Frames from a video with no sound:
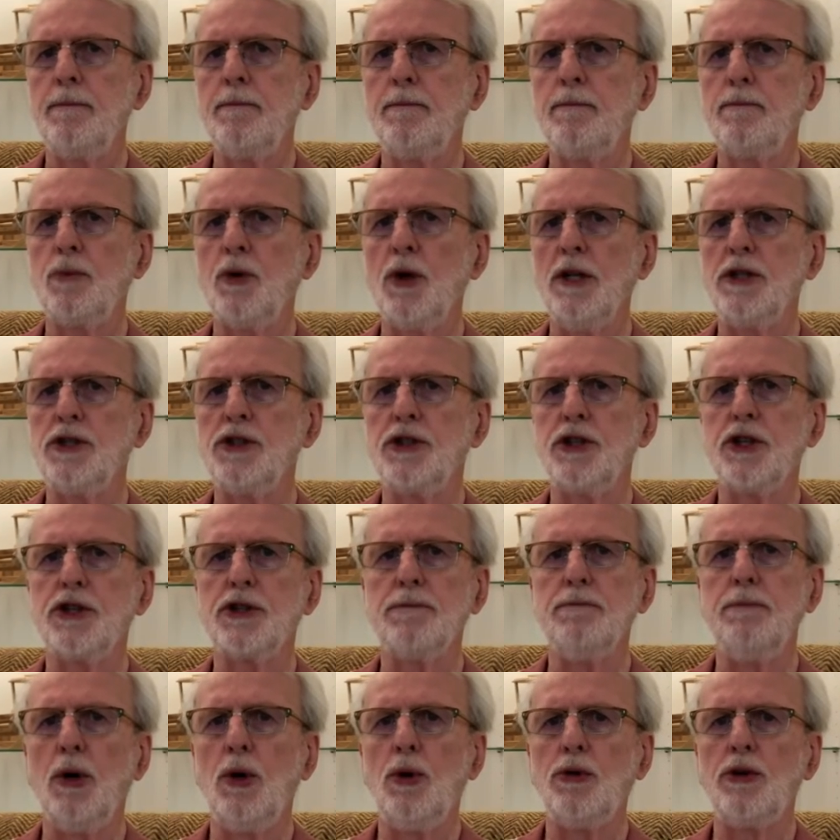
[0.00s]
prejudice
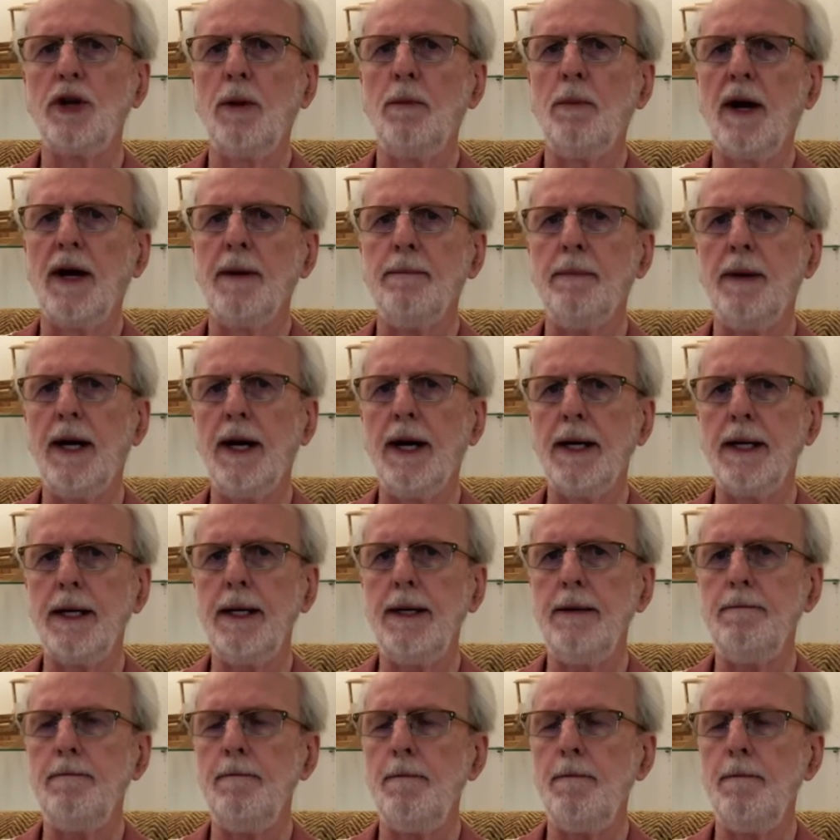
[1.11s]
bone in my body?